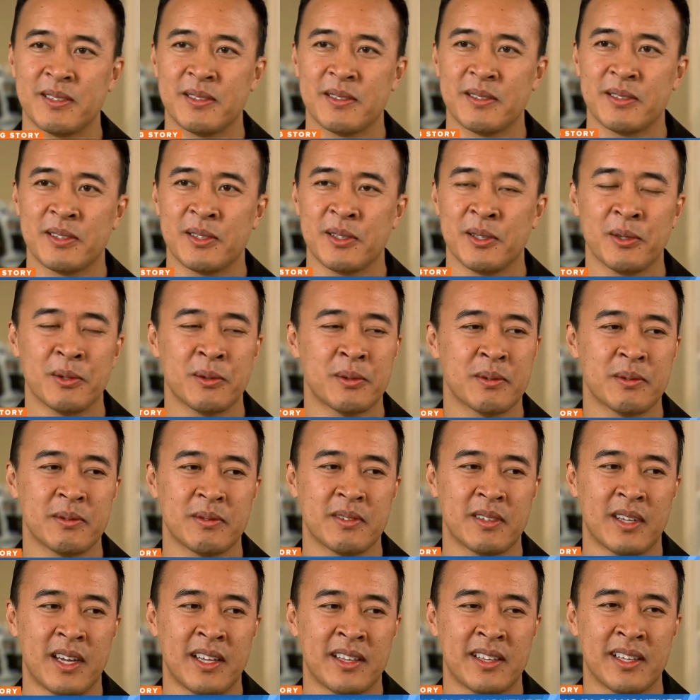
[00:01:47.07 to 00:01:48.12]
so
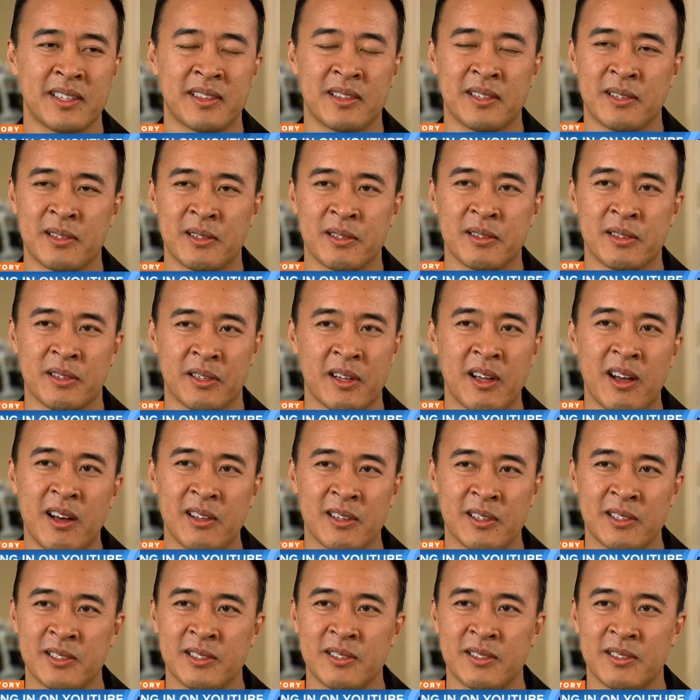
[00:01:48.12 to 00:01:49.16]
I think the
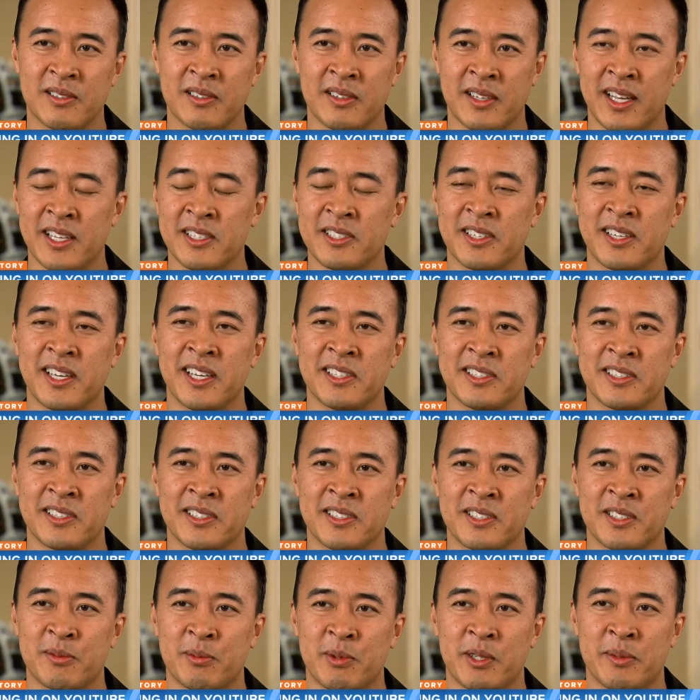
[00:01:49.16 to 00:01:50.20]
college, the
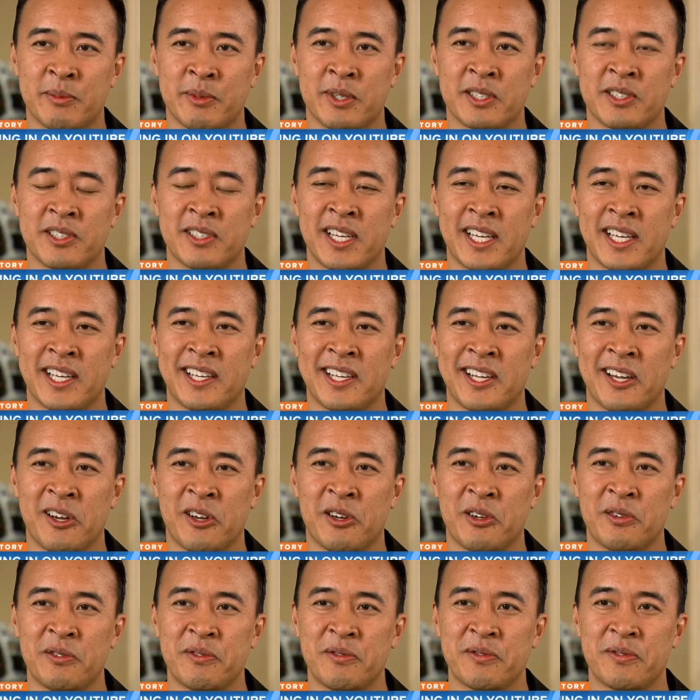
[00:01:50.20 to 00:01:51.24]
education is pretty much taken
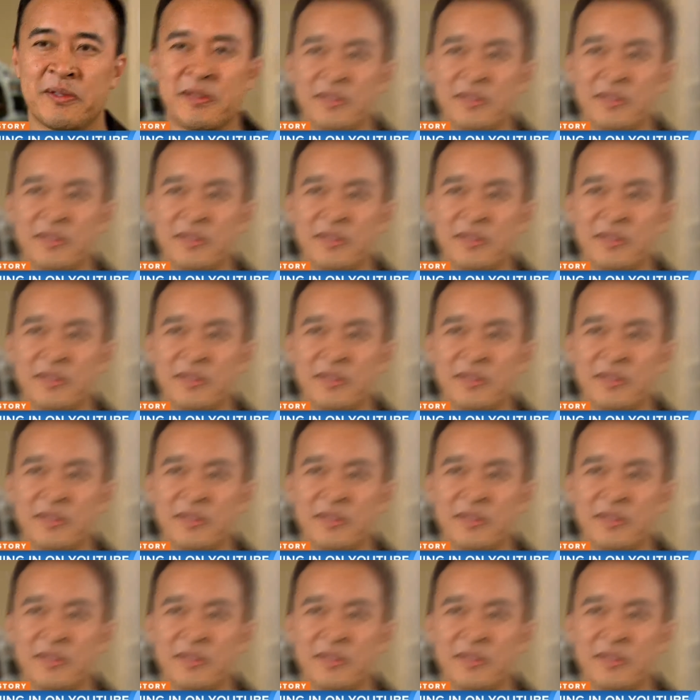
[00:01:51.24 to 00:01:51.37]
care of.